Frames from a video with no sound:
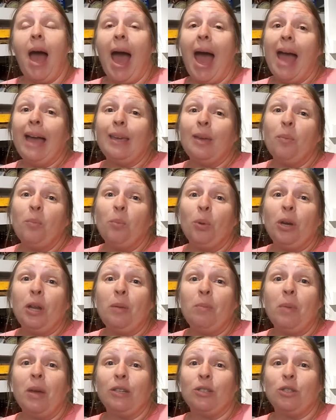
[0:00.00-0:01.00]
I can pretty
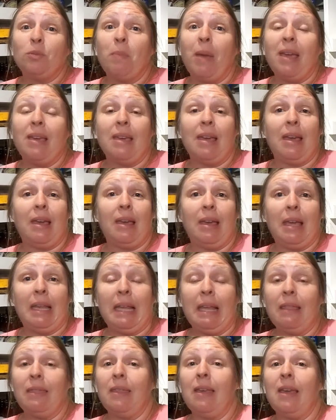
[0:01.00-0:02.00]
much make
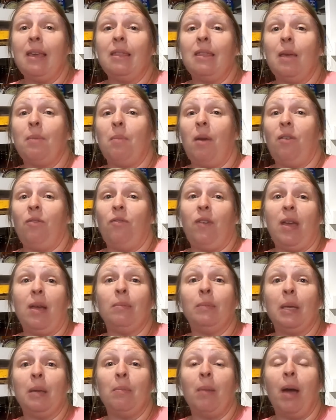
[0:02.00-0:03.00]
anything that my
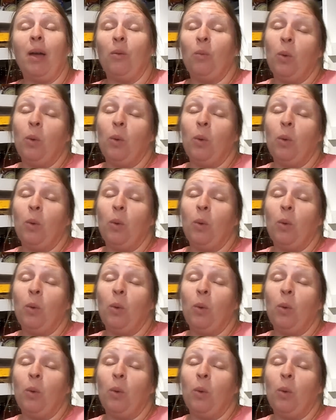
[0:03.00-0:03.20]
family might